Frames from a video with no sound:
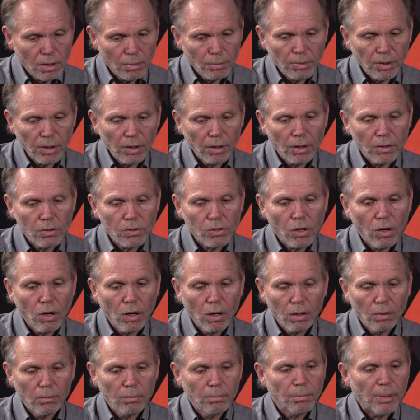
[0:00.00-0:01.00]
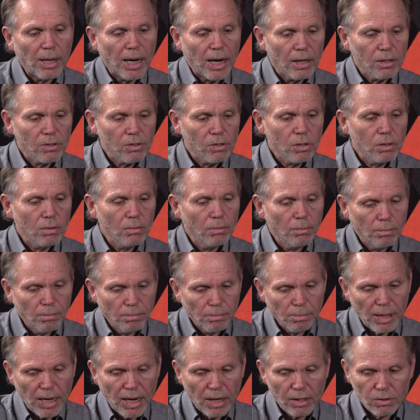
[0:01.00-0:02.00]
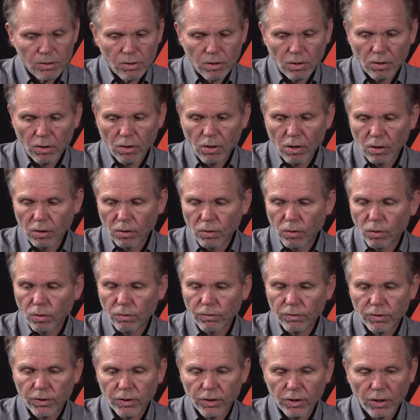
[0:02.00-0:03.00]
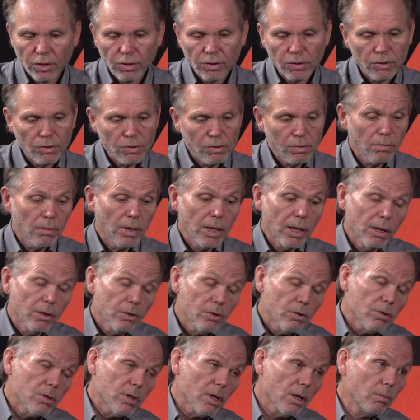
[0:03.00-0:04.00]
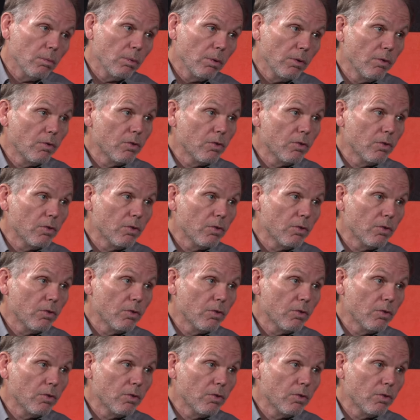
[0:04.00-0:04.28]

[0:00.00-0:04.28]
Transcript: something that's gone passed passed along over the years and as you said right.